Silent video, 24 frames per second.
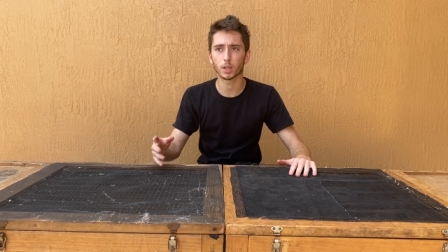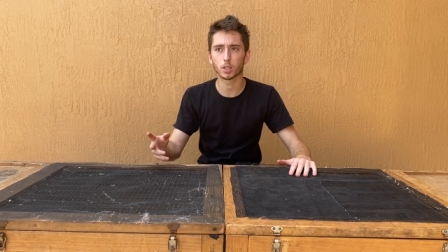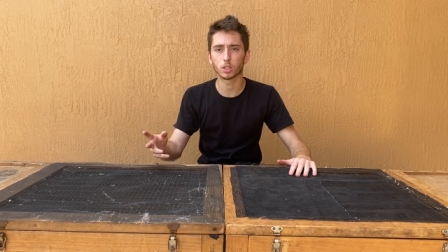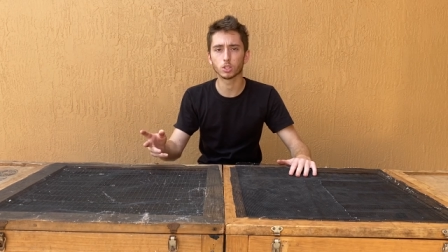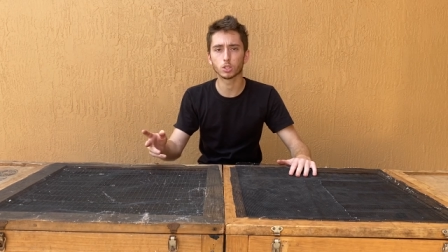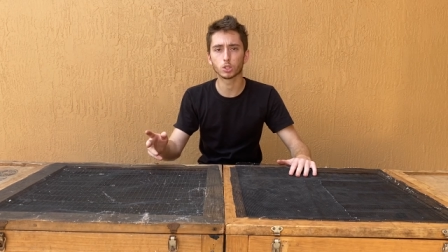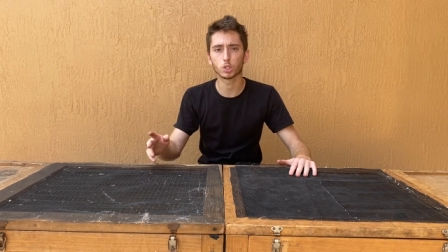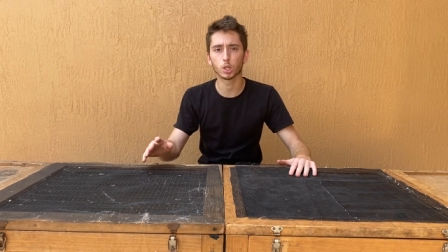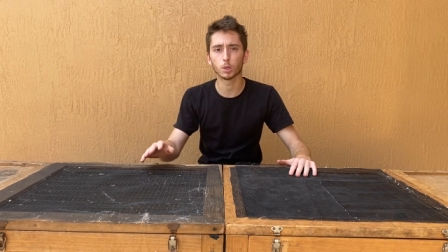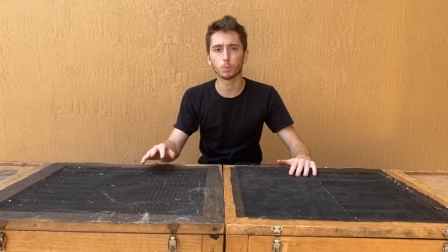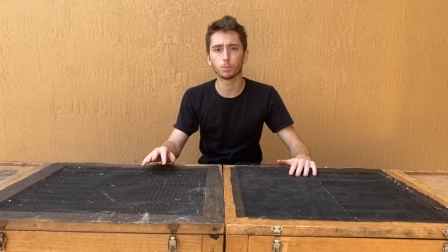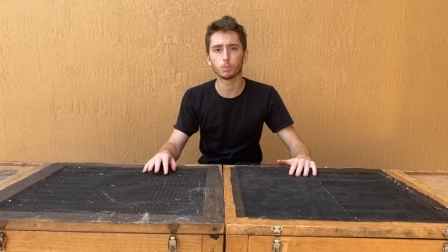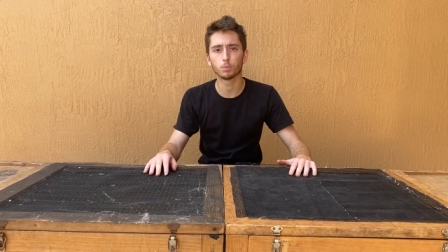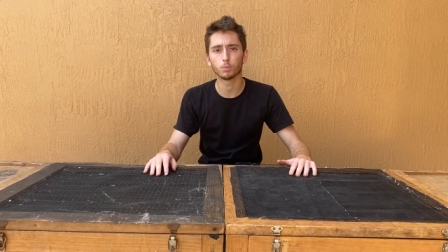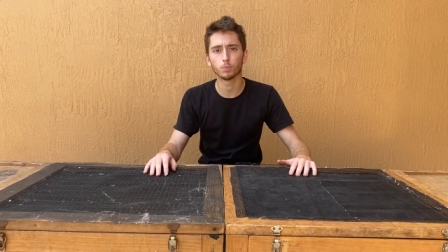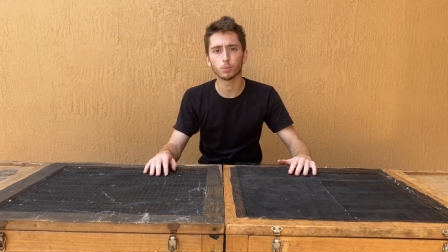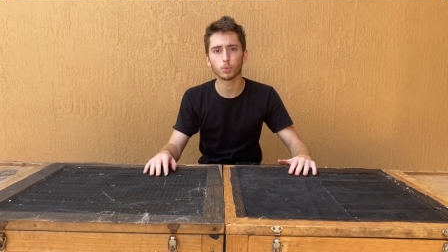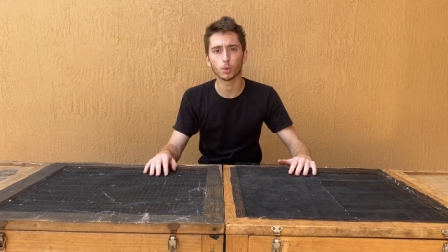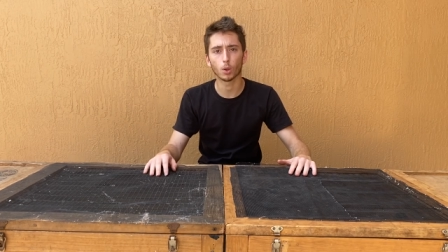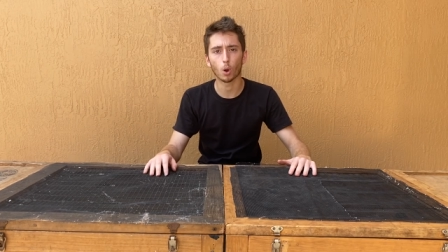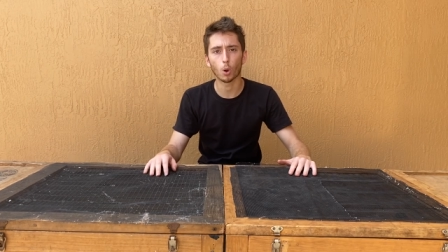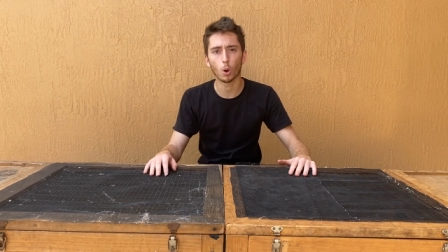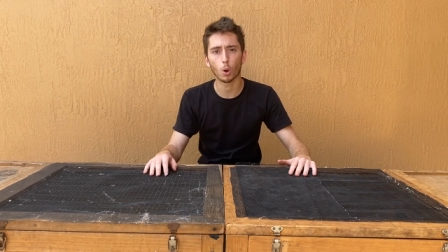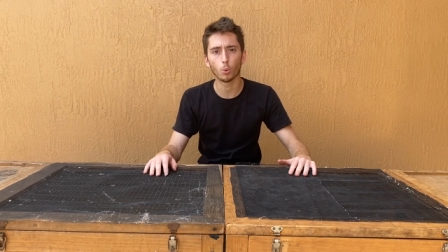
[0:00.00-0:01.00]
I could ship
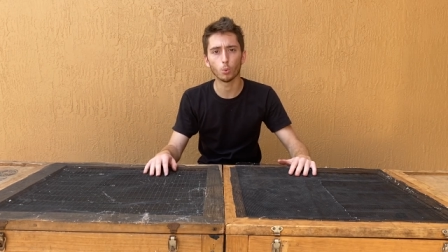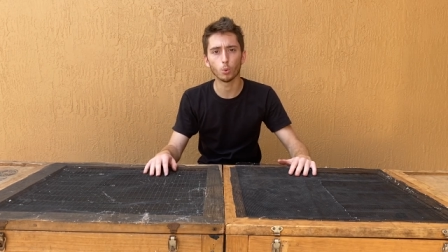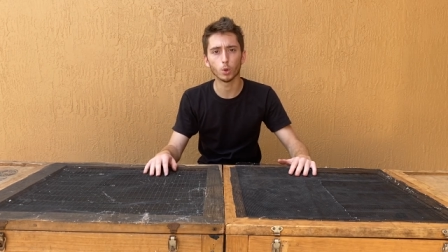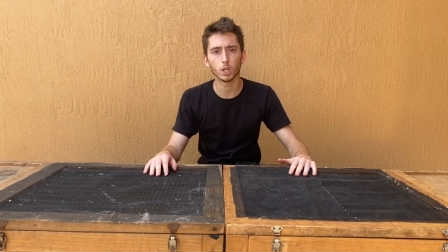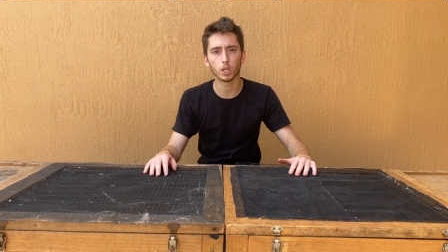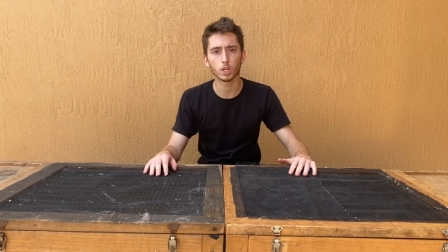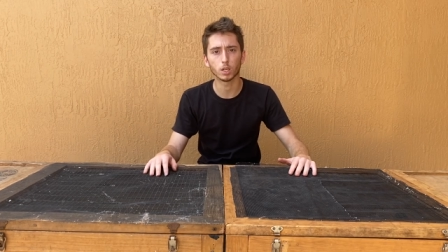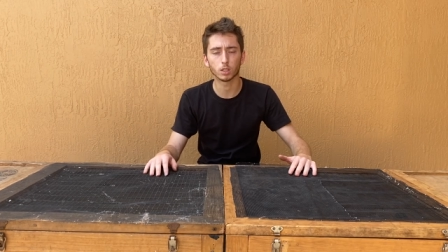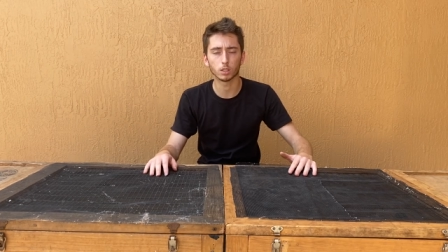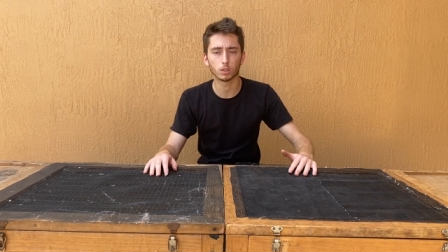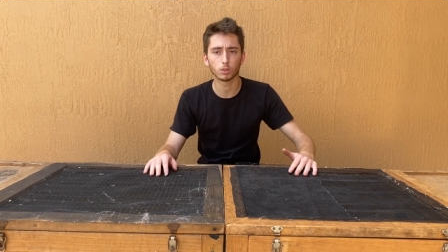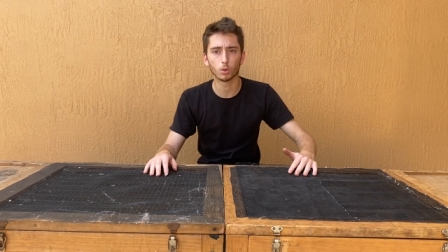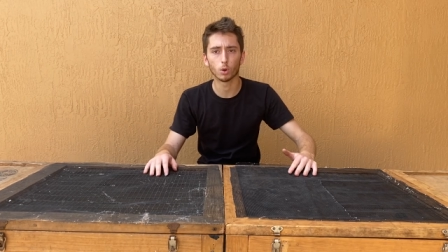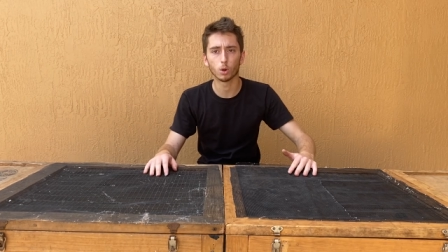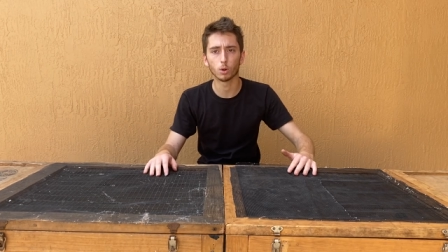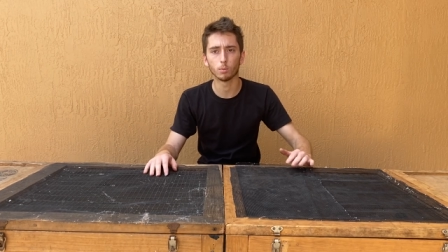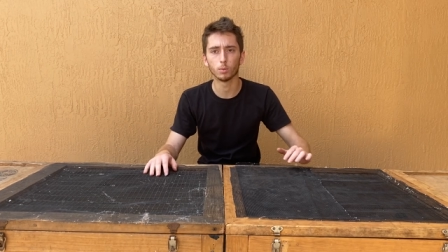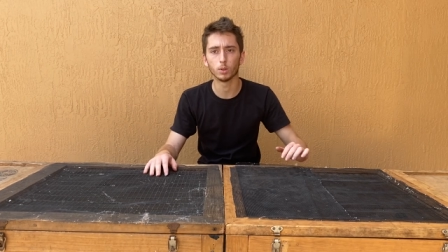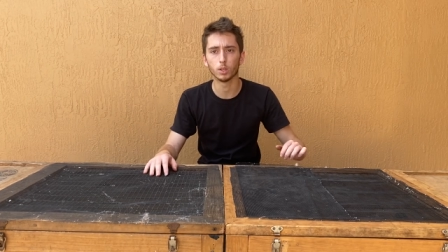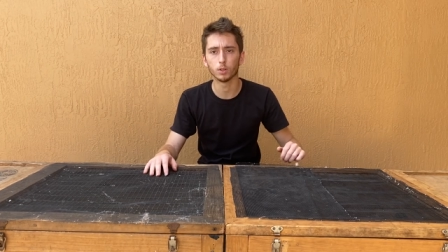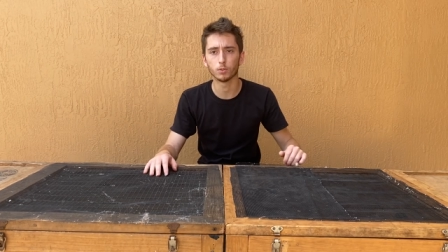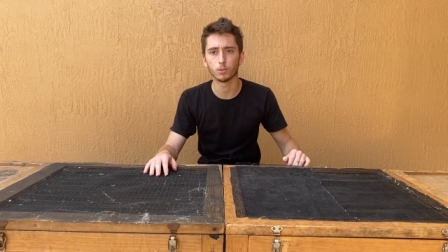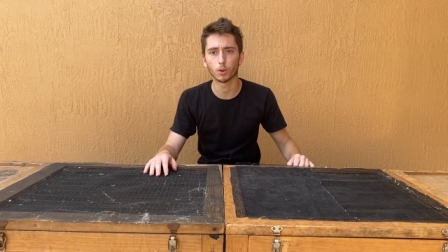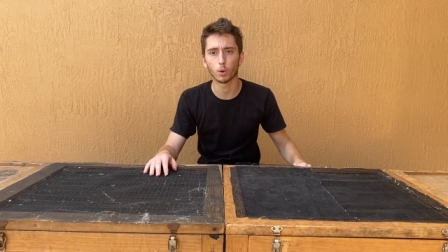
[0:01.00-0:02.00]
all week
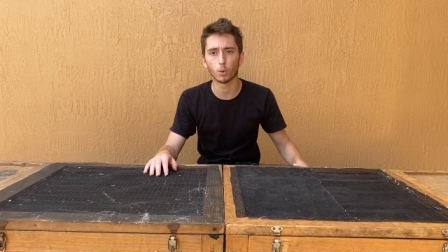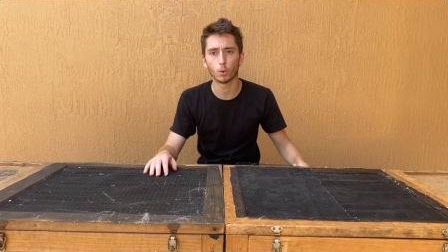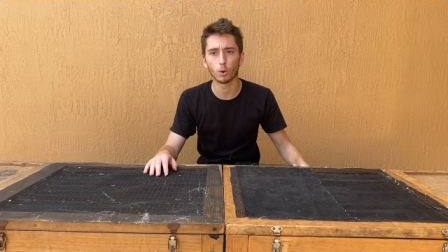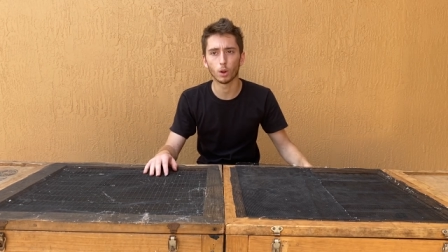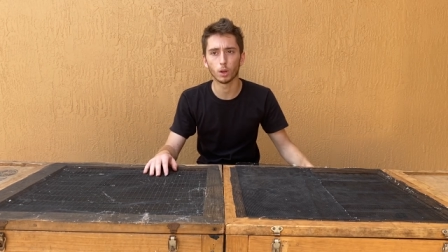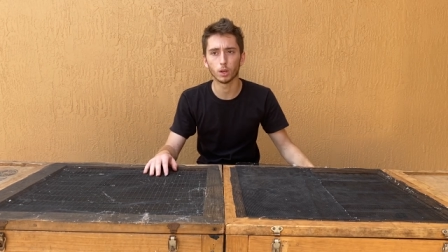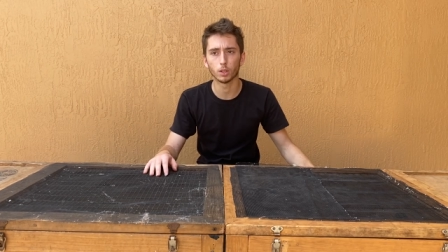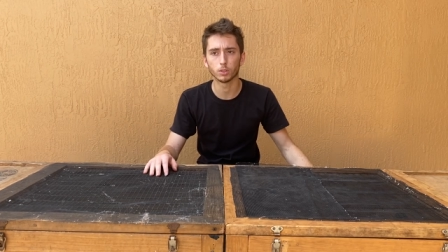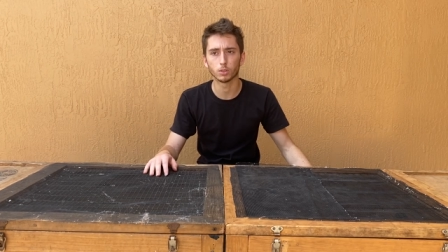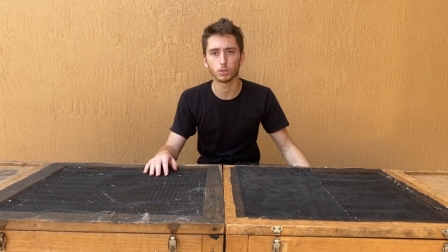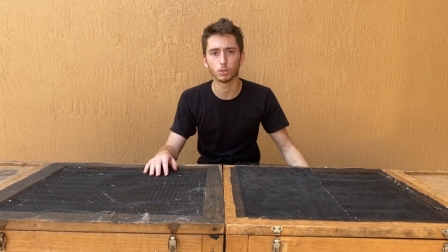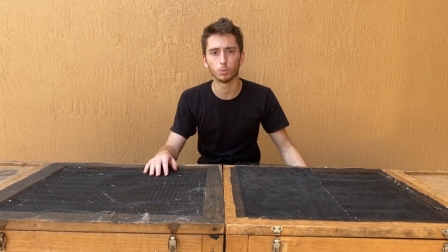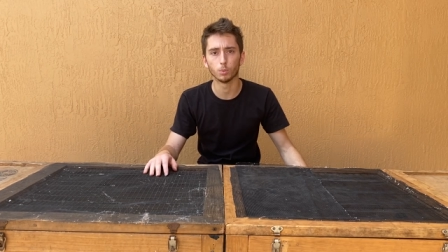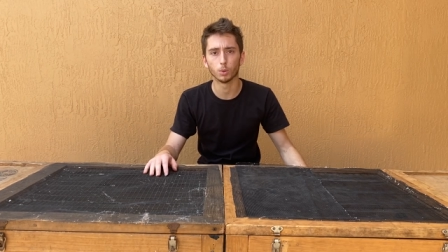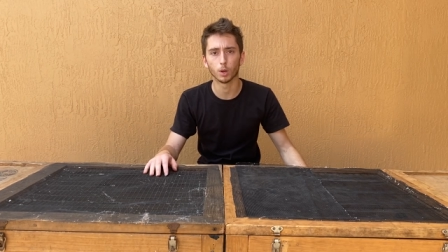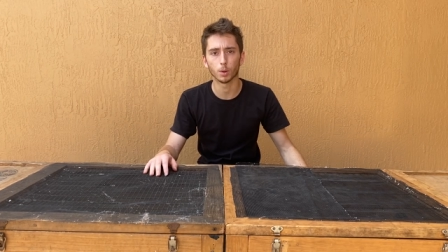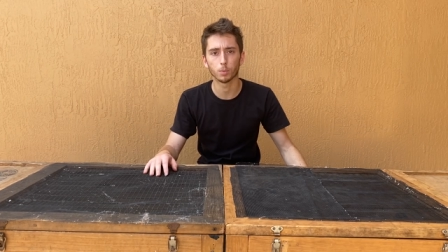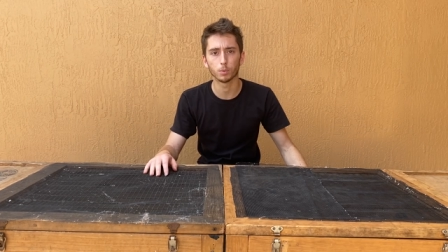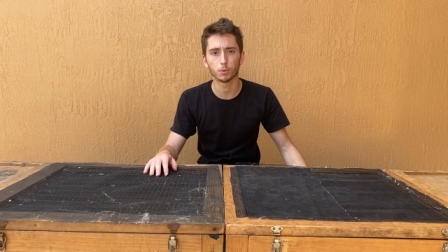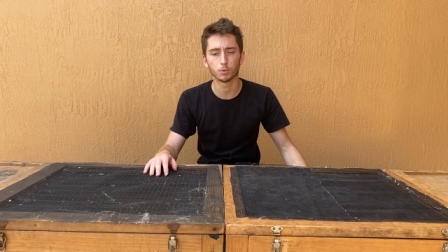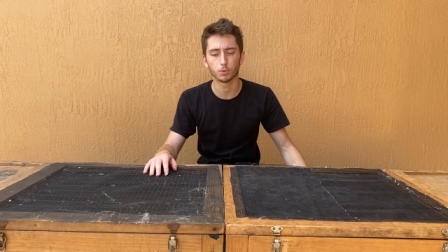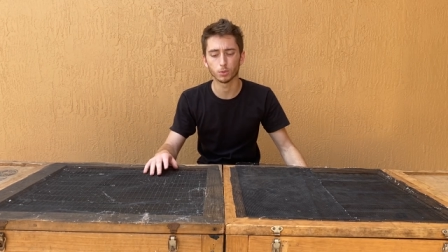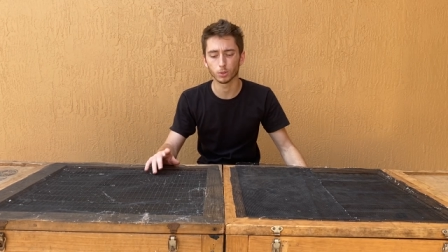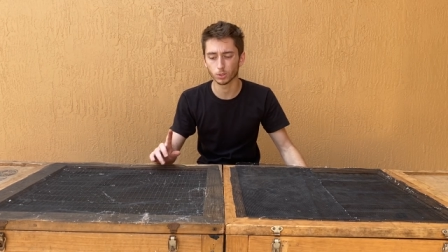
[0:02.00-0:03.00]
normally if I wanted to, but
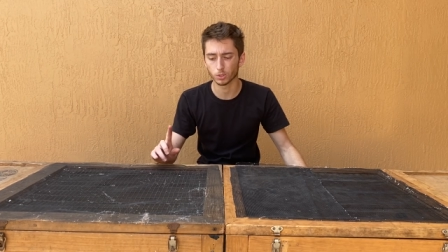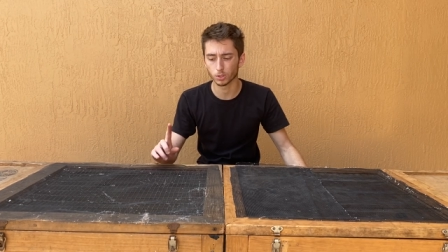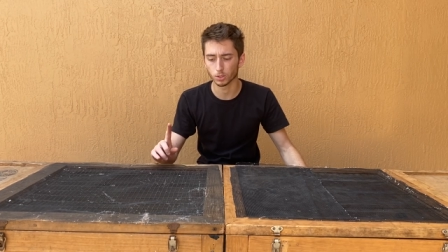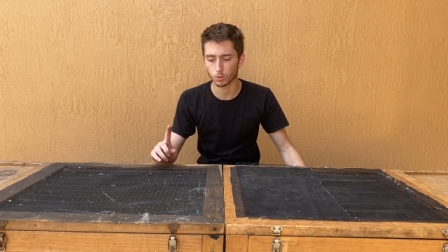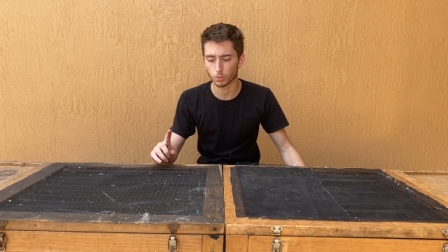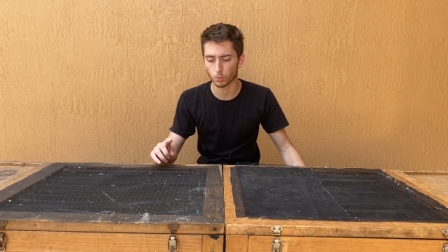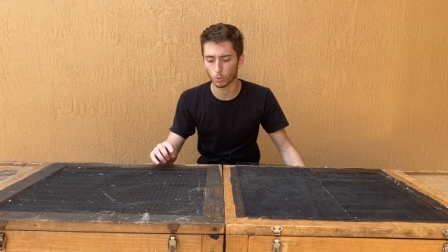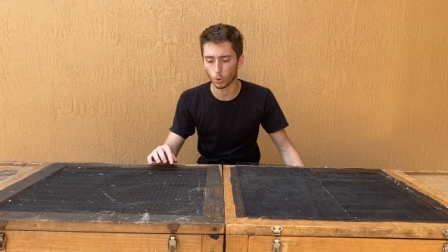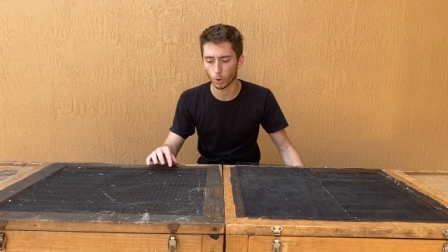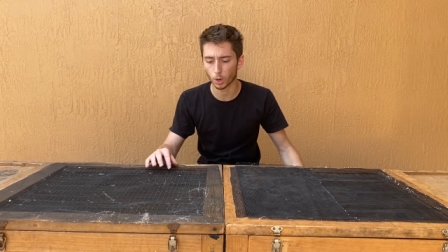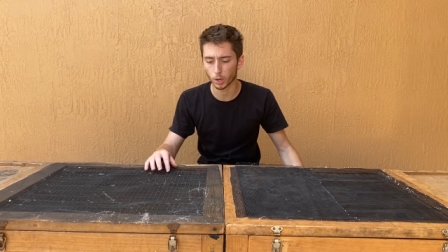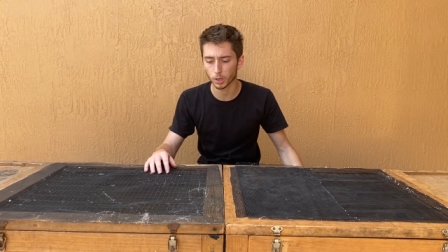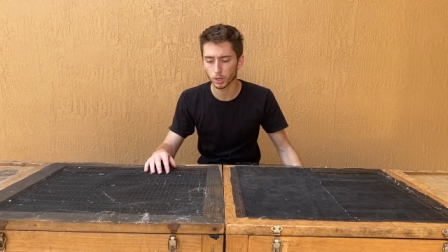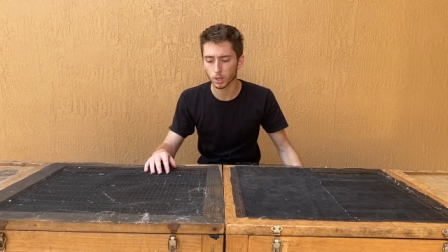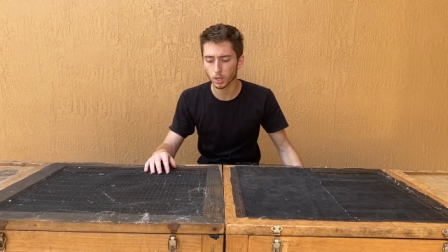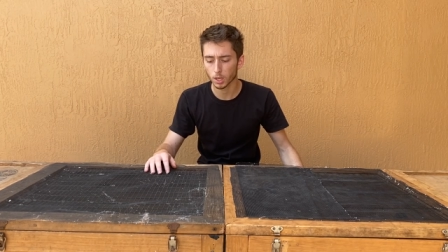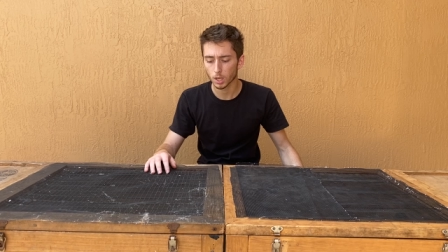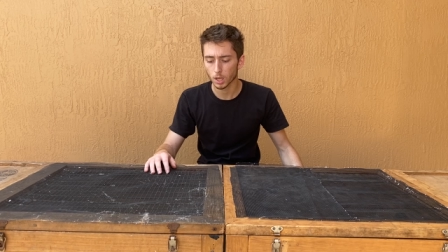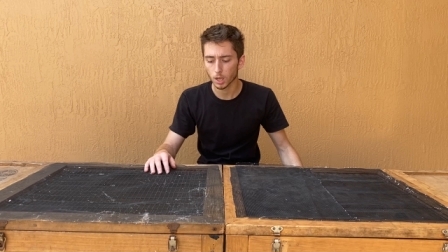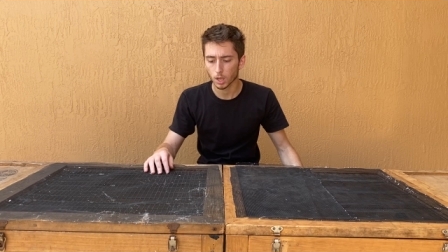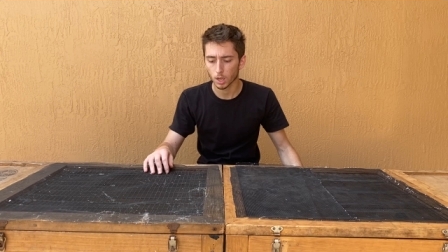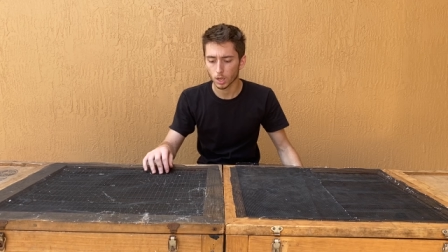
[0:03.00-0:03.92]
I prefer just one.